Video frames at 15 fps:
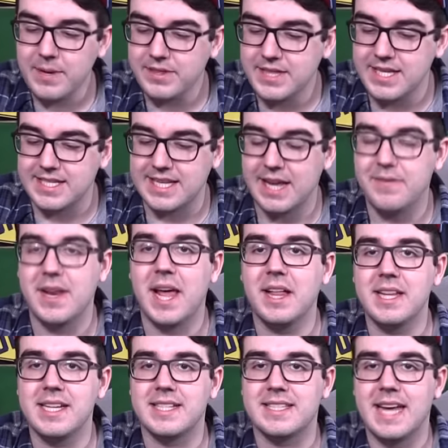about this. I have an
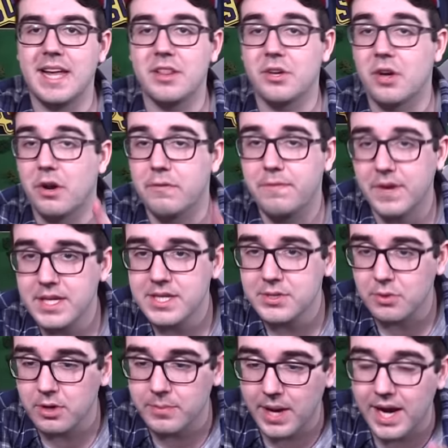Elliott Sadler car. Funny
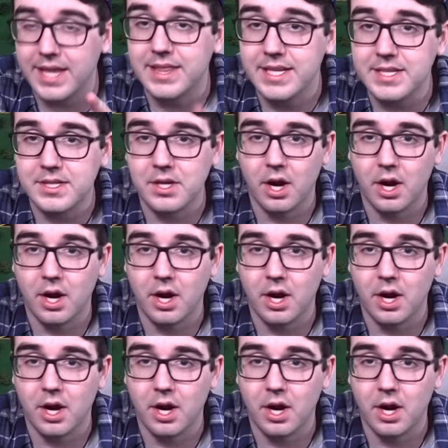story behind this